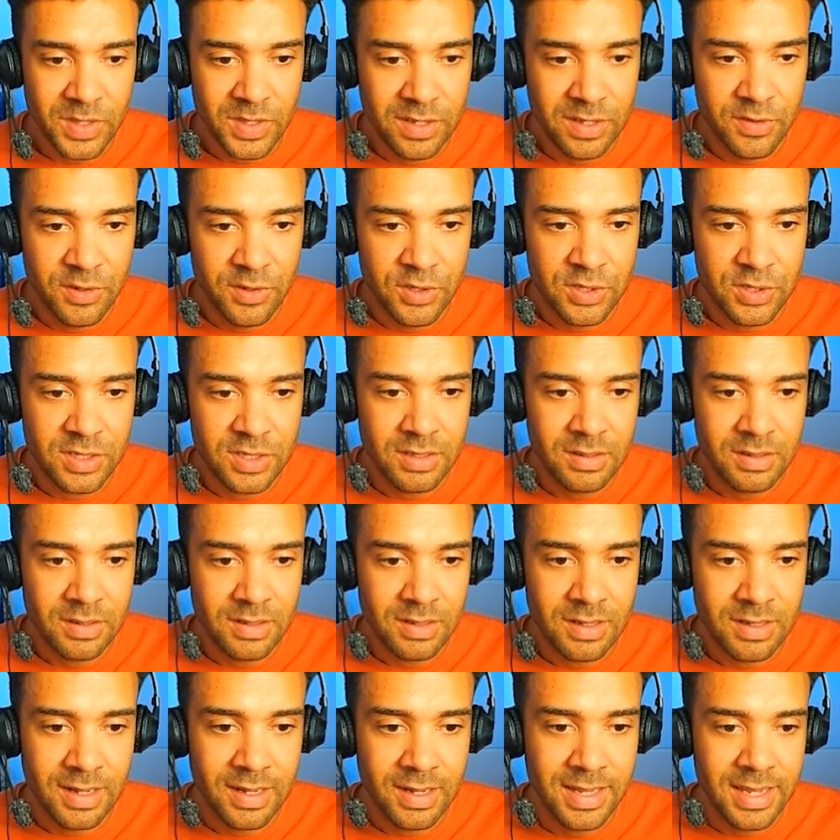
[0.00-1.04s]
and if you just
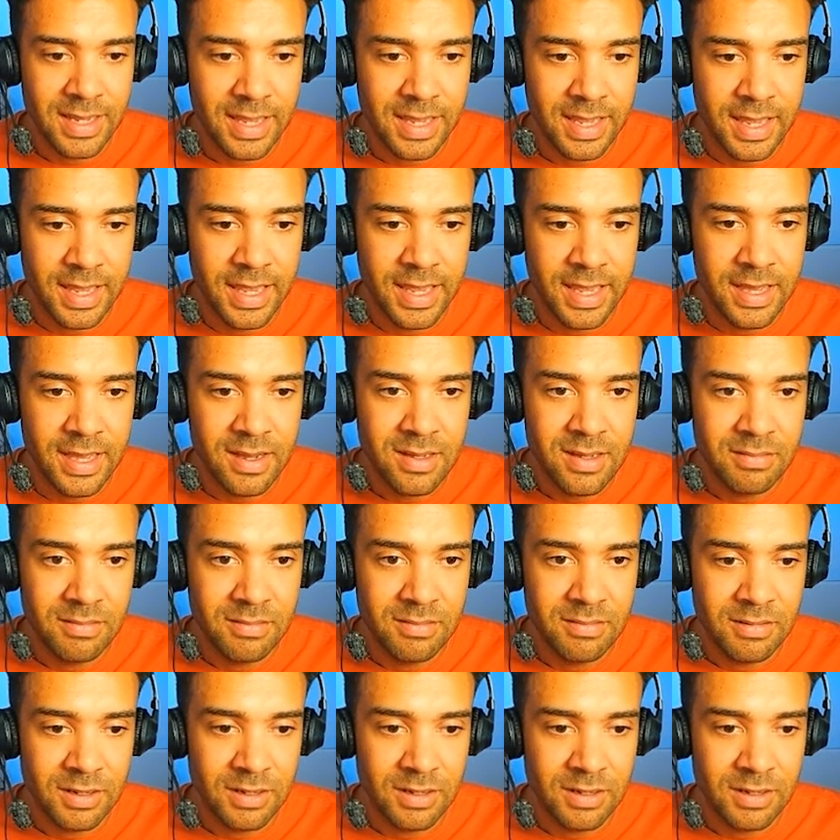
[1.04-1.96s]
click here